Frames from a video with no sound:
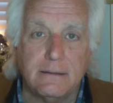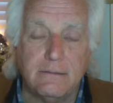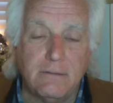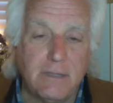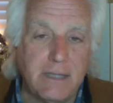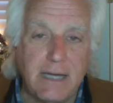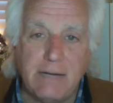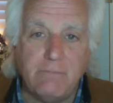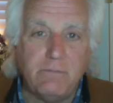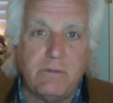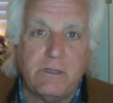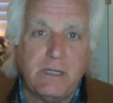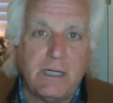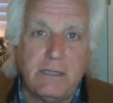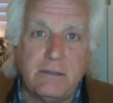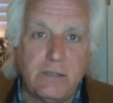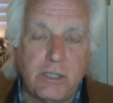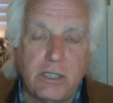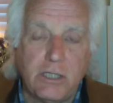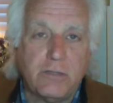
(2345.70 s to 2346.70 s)
Well, that,
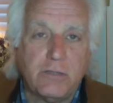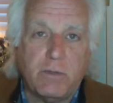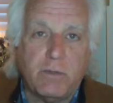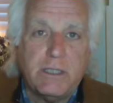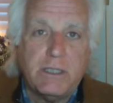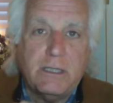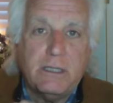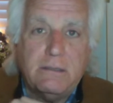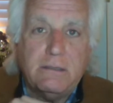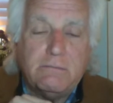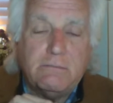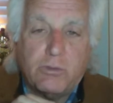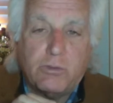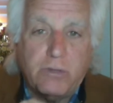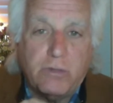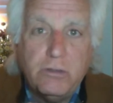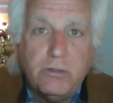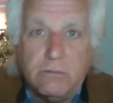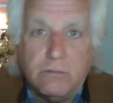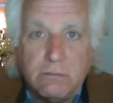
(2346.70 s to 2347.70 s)
that just wasn't
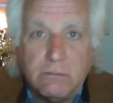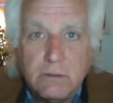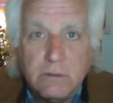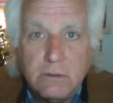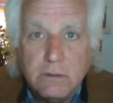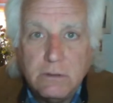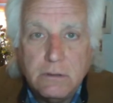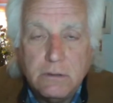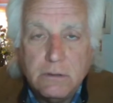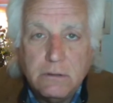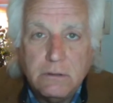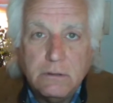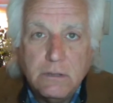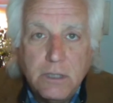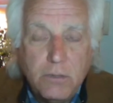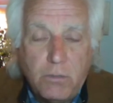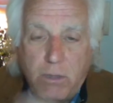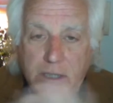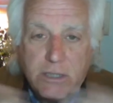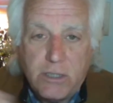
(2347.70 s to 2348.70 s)
true.
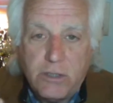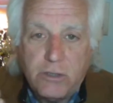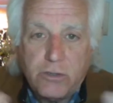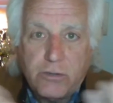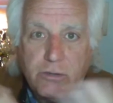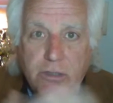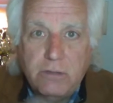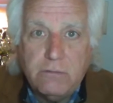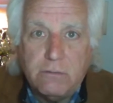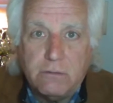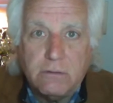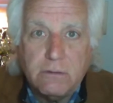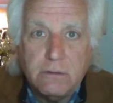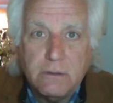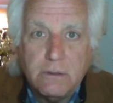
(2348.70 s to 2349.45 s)
It wasn't true.